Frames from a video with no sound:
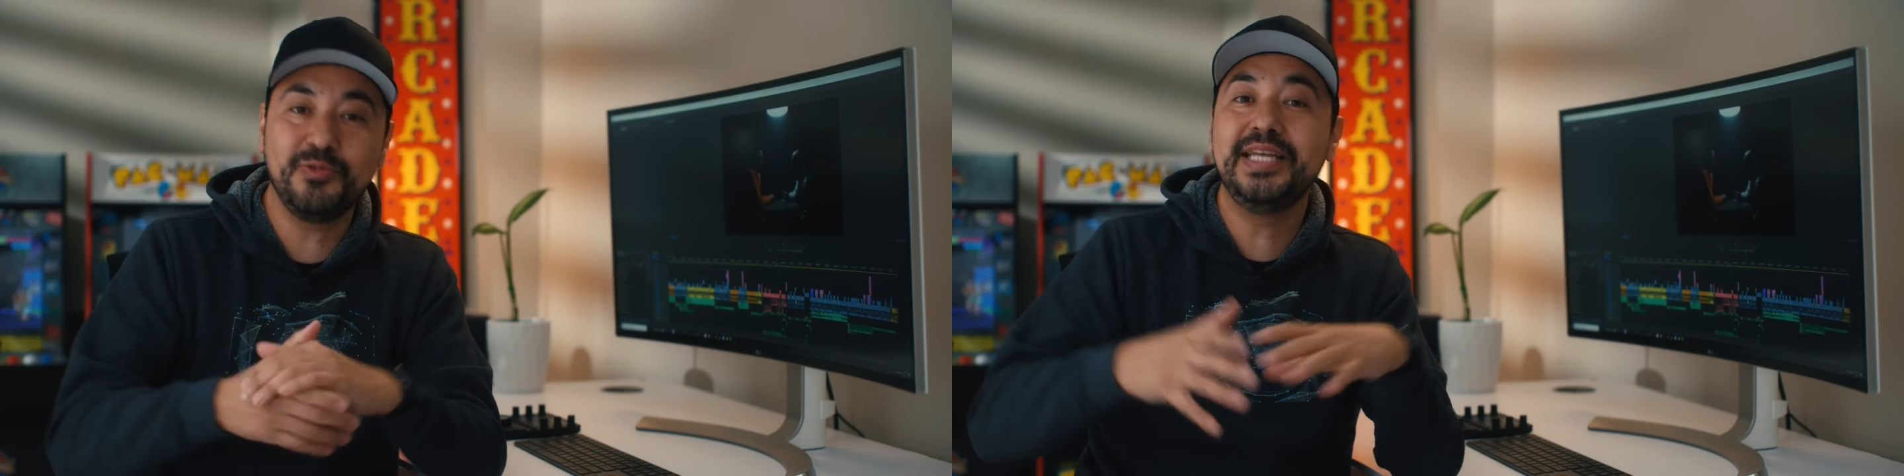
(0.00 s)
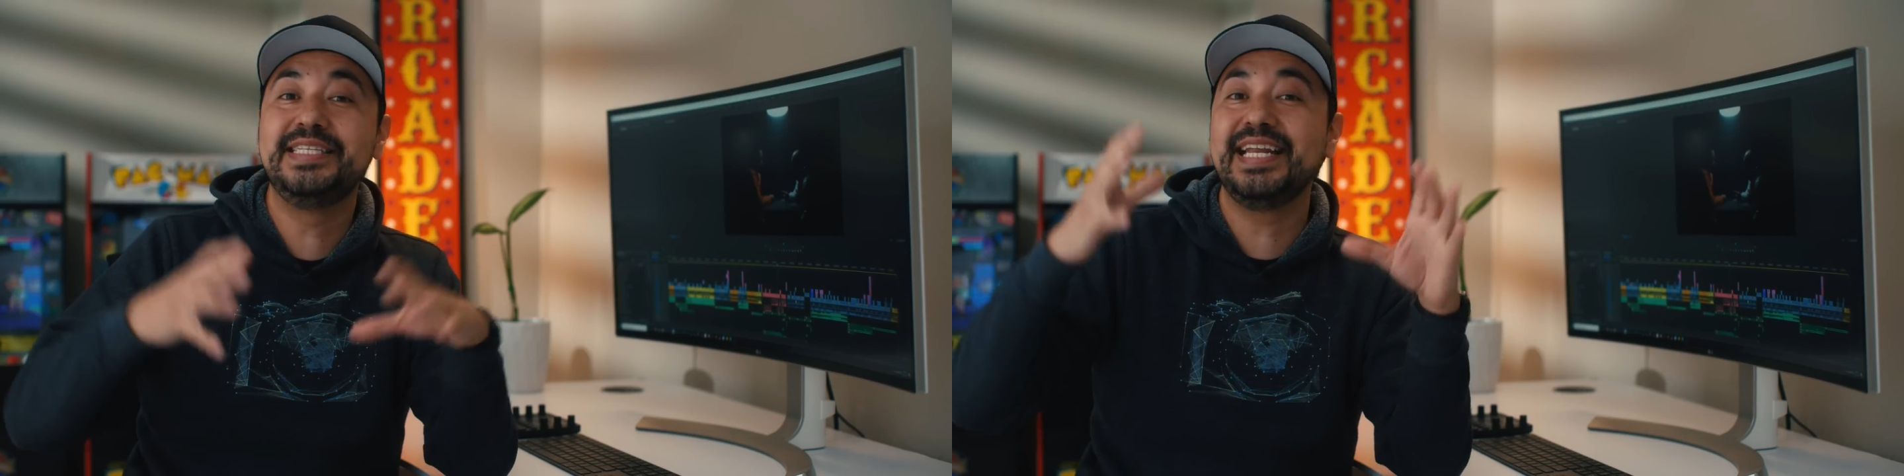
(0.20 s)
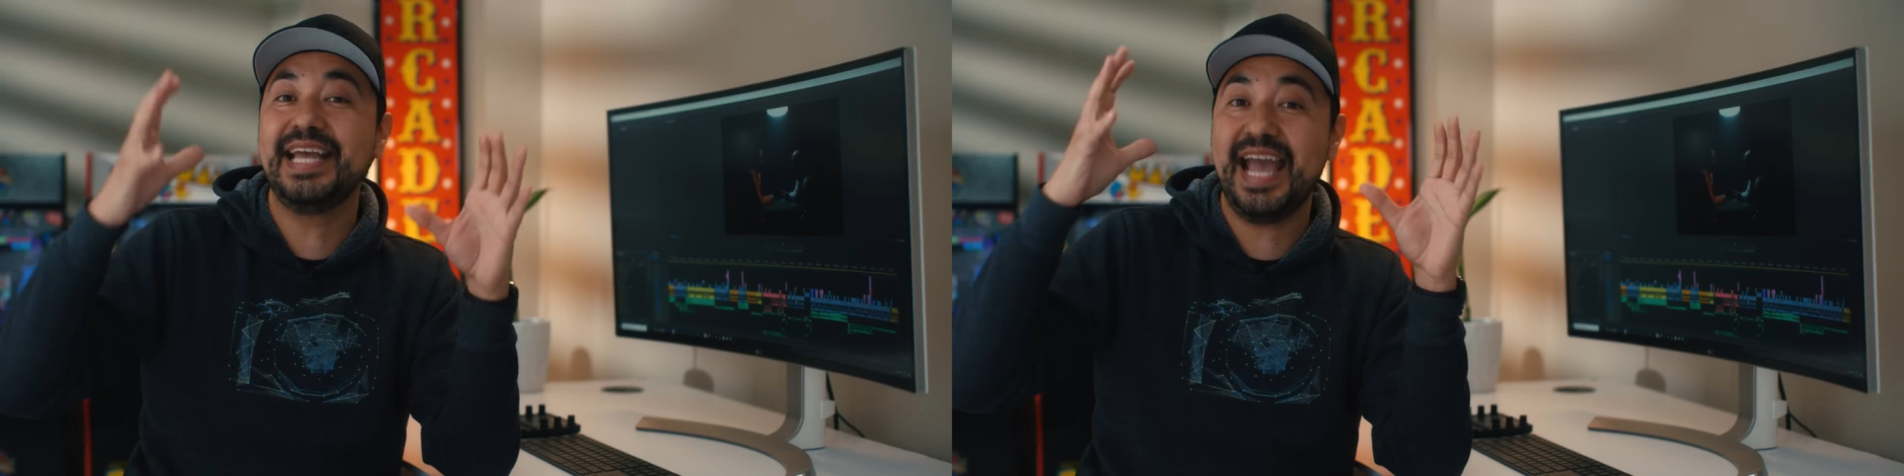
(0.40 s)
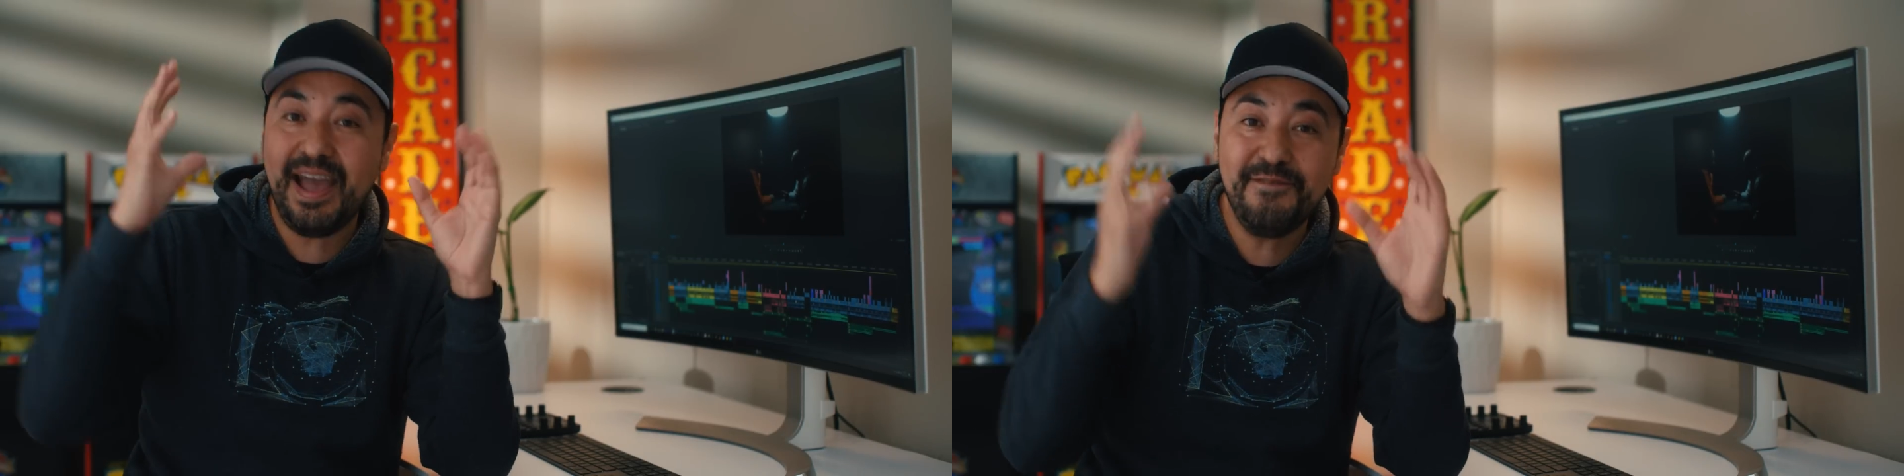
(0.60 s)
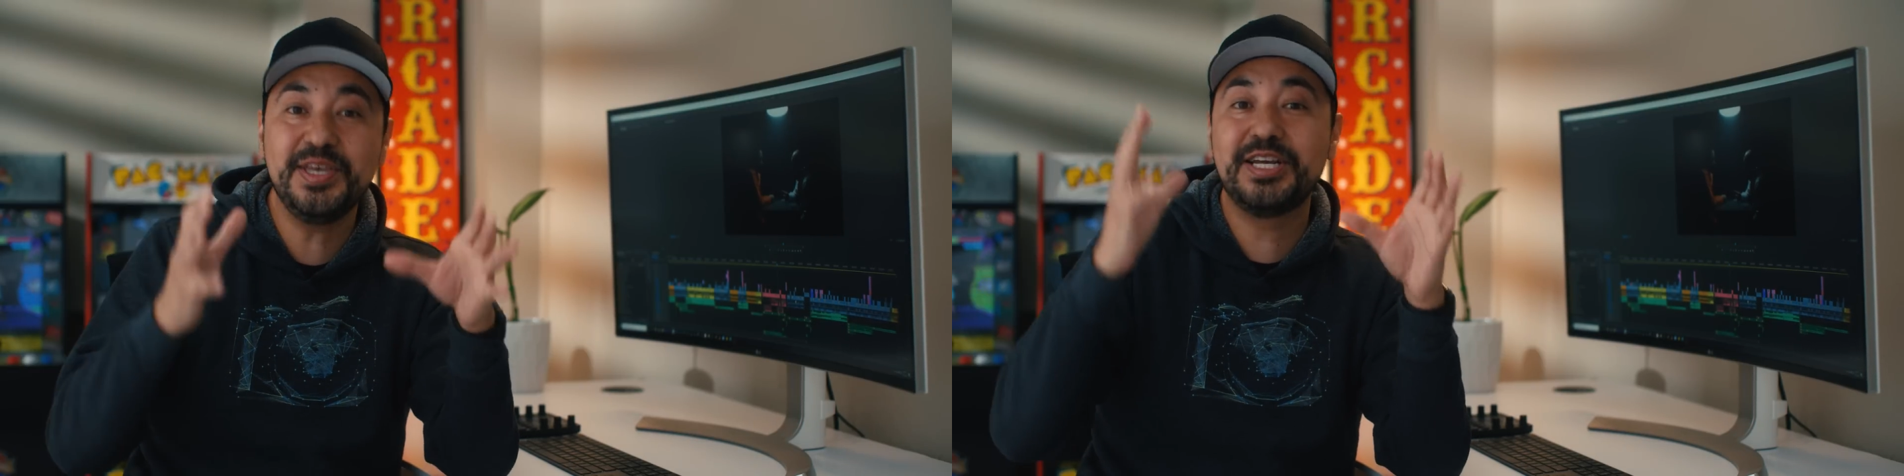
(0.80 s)
We did
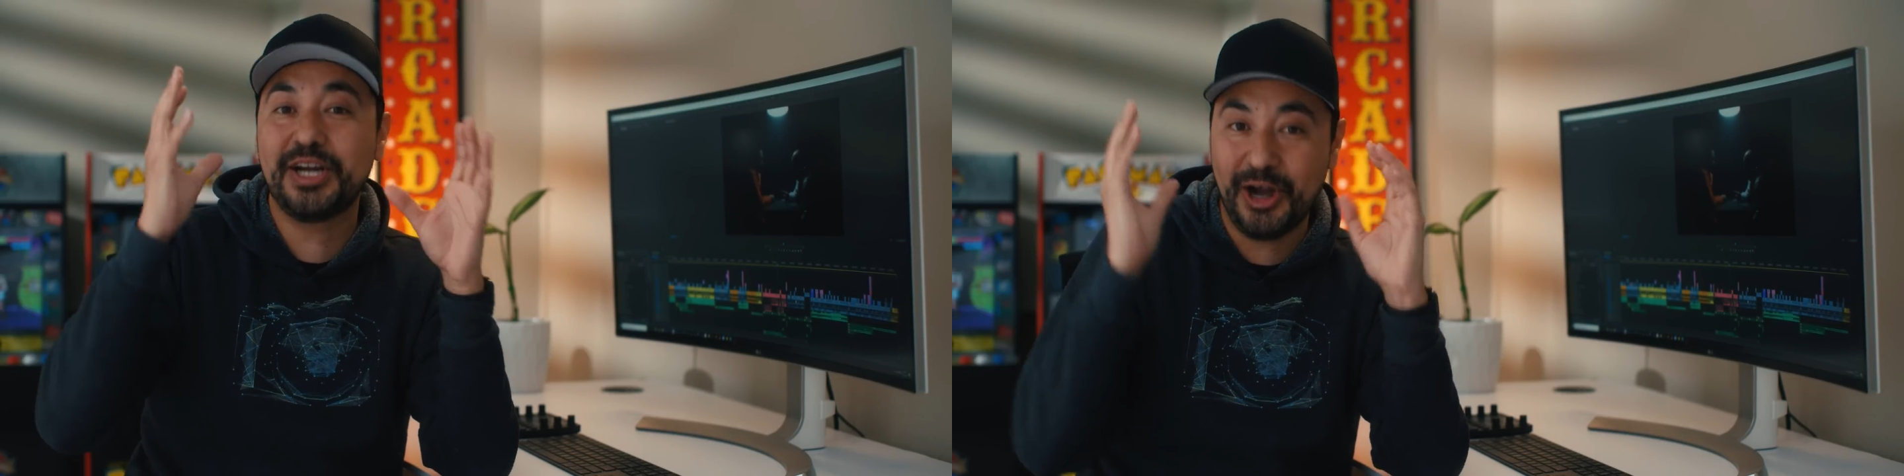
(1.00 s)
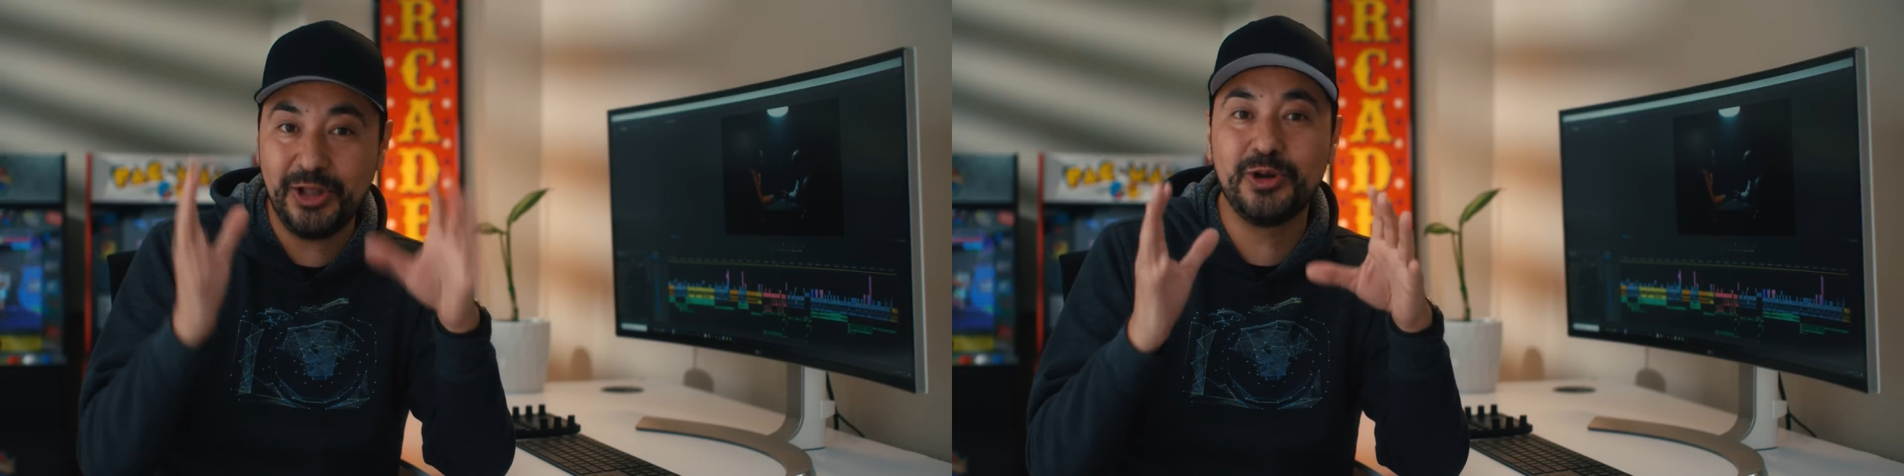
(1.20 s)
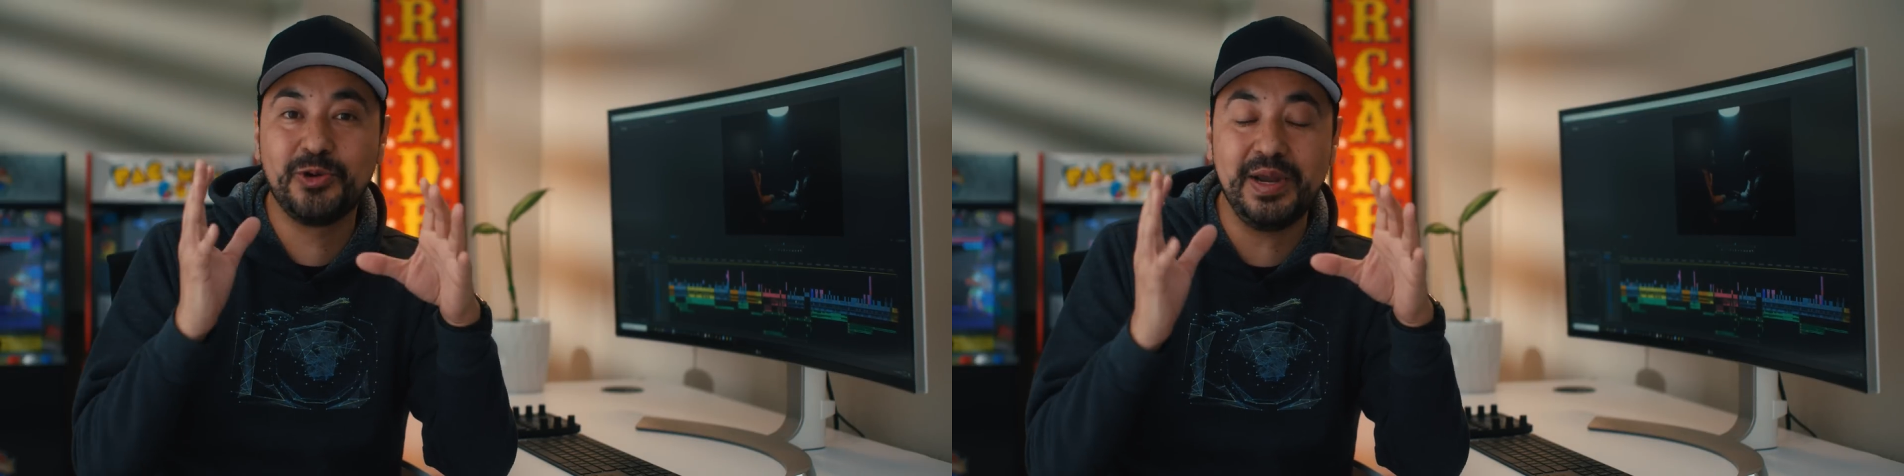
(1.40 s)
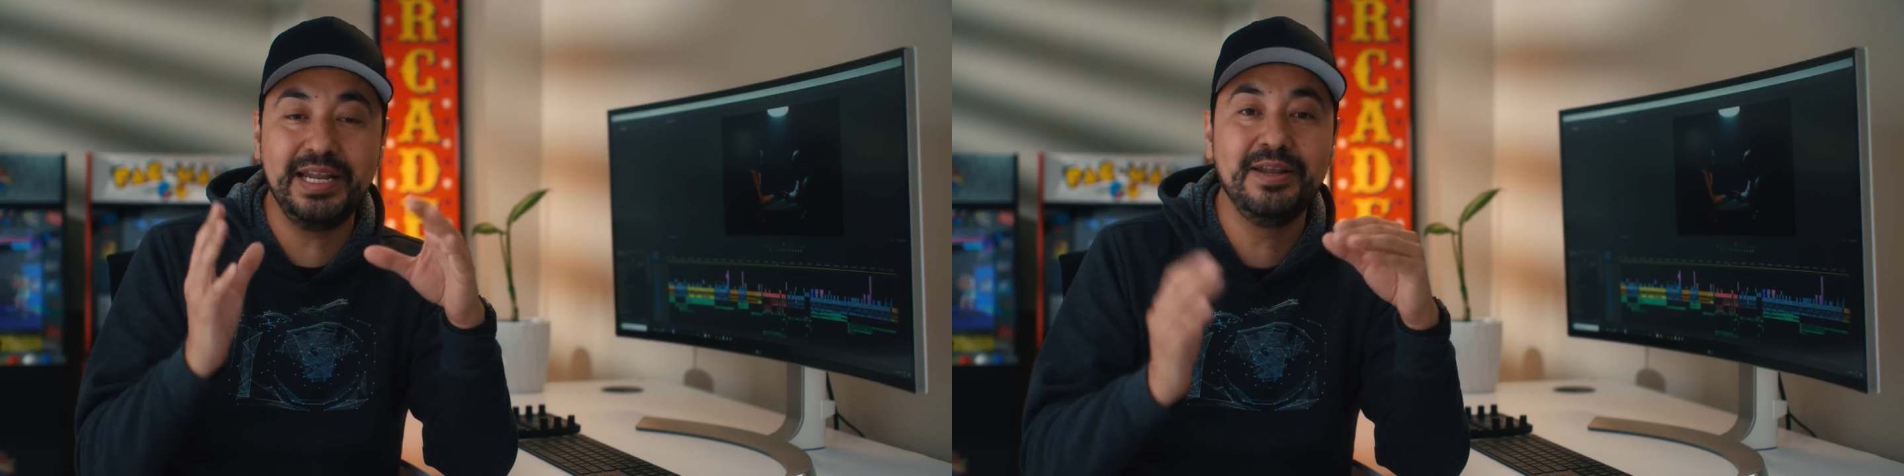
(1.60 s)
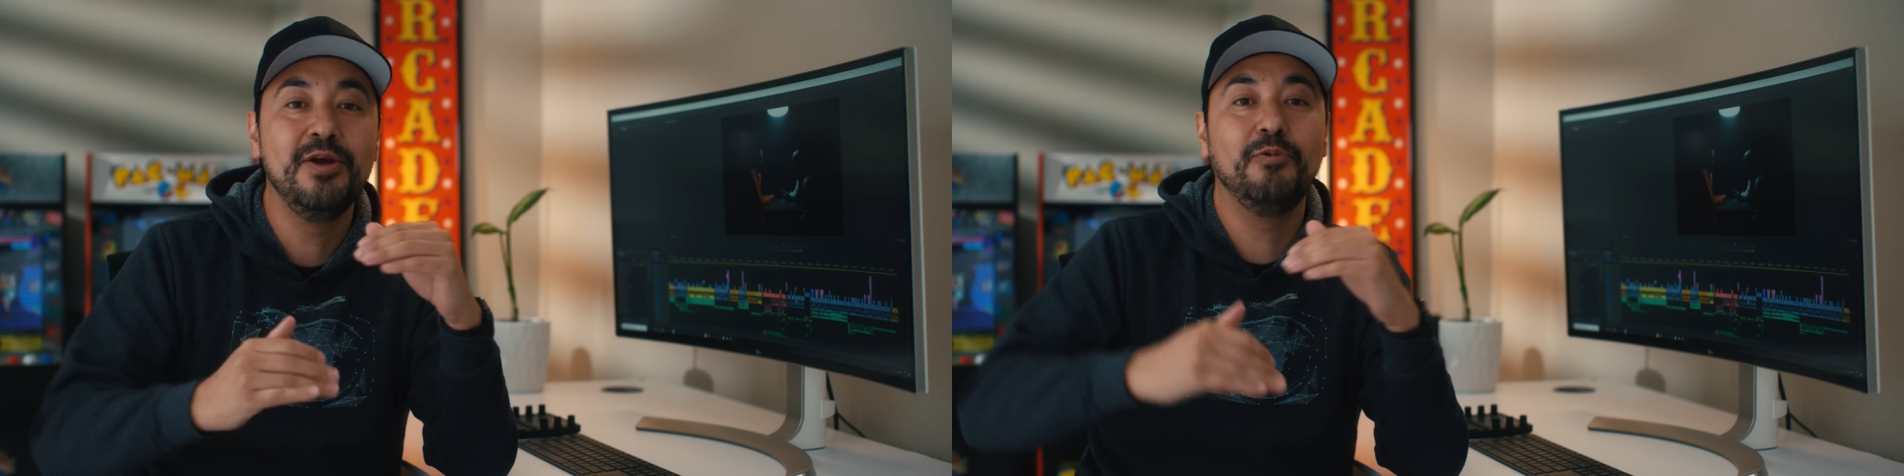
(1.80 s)
heavy color
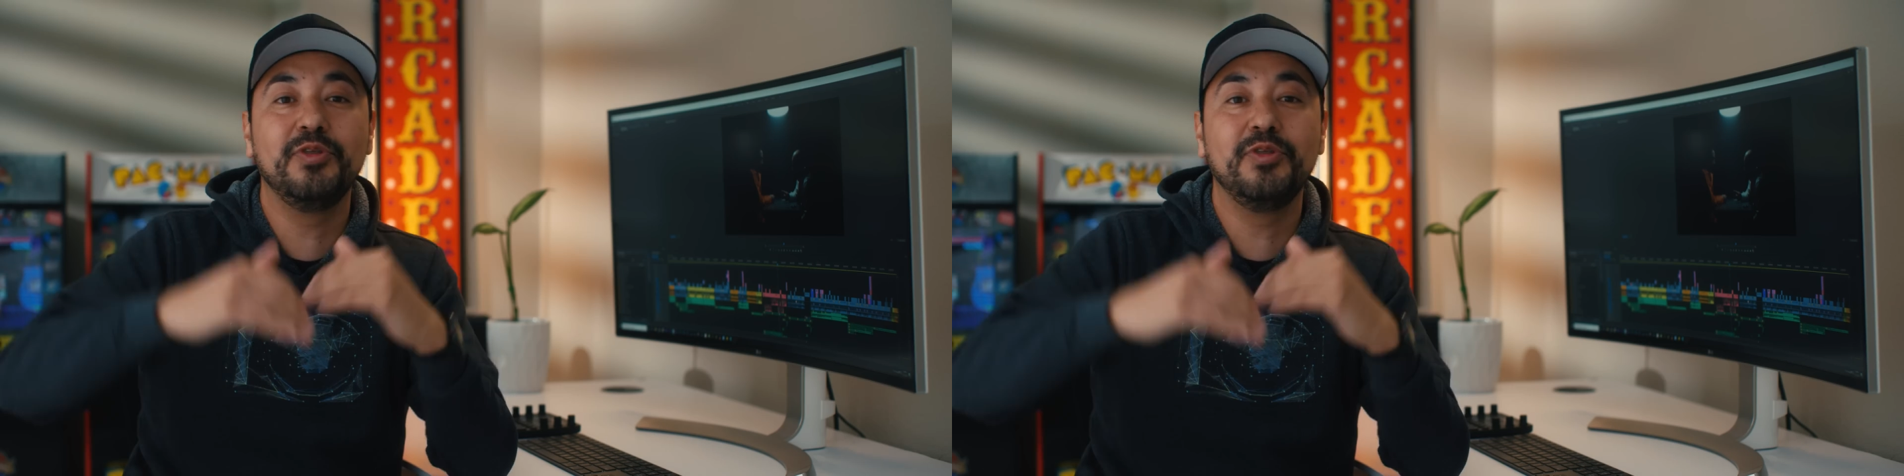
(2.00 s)
grading